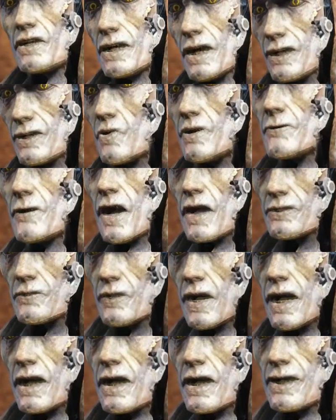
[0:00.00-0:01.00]
the guy was part
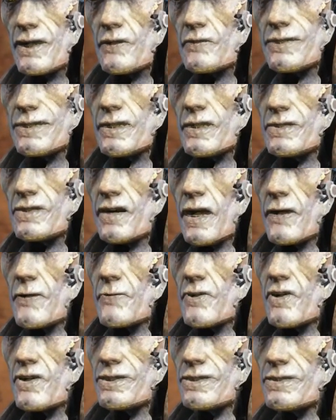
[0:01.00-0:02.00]
of a gang of
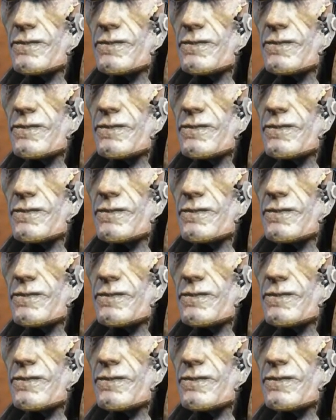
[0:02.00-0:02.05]
kidnappers.